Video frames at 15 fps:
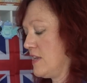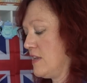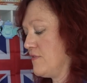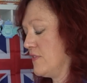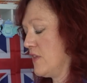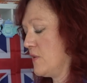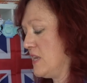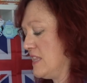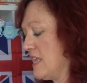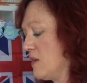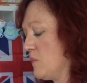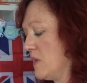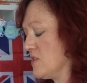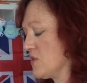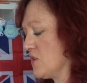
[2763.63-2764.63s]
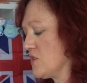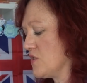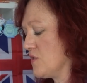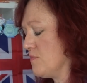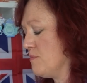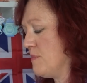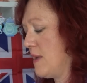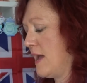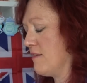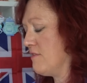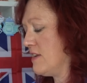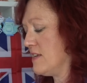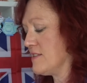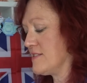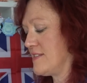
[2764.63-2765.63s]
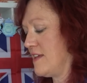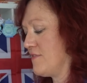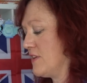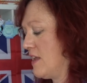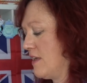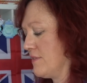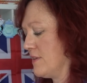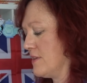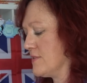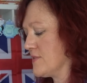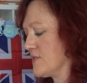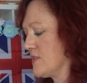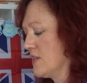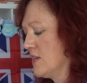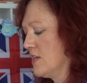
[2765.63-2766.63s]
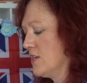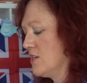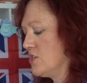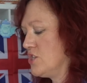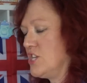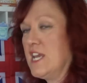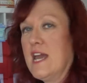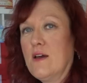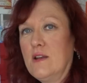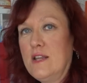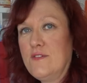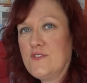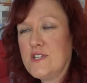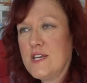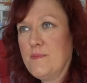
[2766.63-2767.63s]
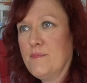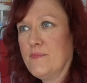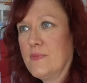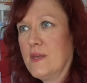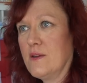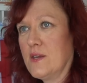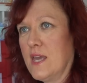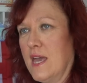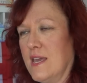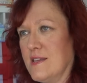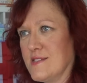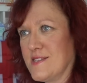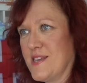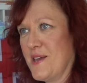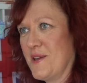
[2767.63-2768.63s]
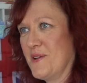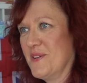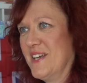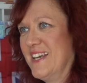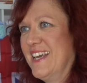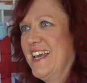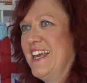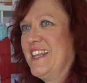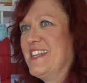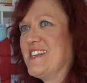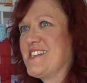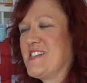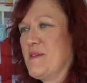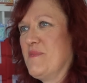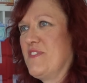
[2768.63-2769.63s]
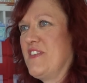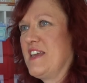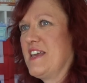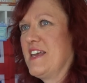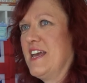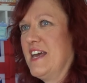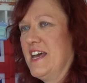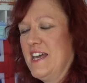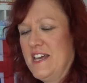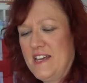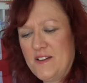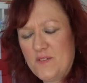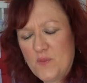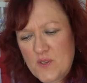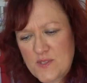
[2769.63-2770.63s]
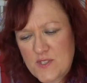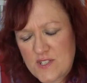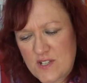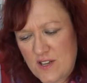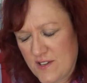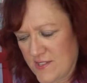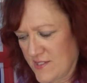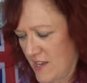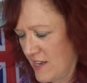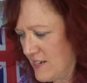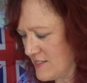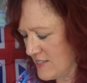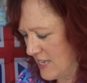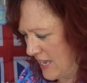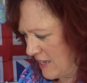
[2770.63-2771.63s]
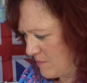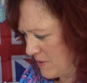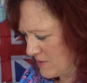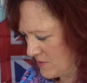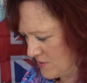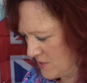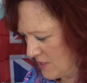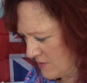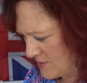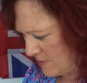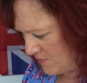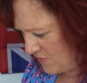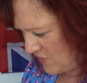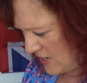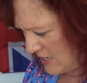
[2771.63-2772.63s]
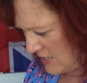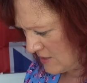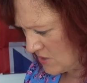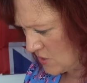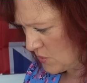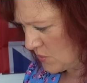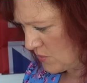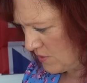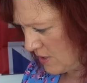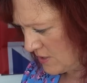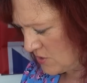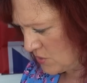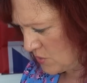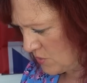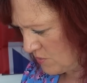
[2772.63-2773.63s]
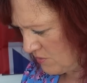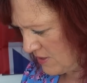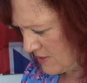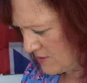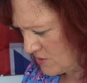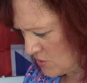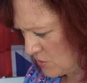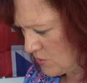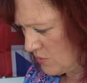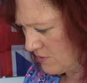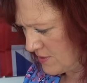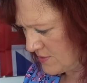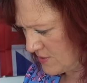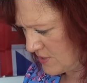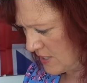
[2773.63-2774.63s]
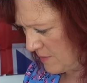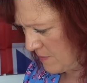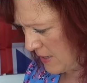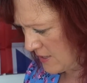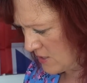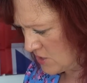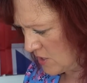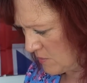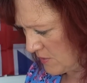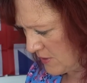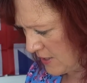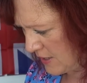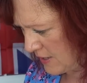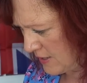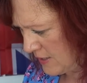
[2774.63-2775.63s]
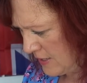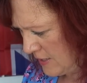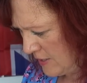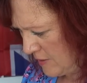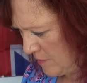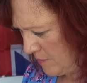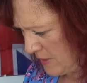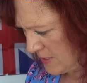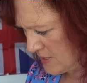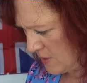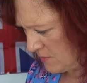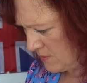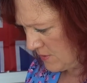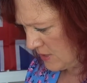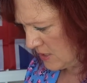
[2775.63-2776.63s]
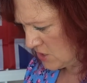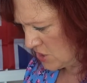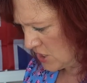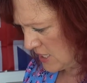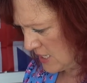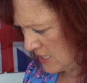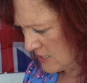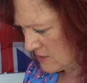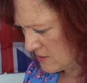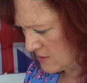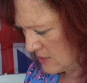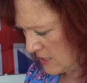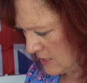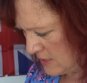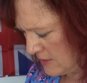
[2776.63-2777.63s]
that, even though he then went on to marry 7 others, she outlived him. Okay, so there's something... what star sign is Kate Middleton? Because I'm feeling a Taurus type energy with her, but I don't think she is.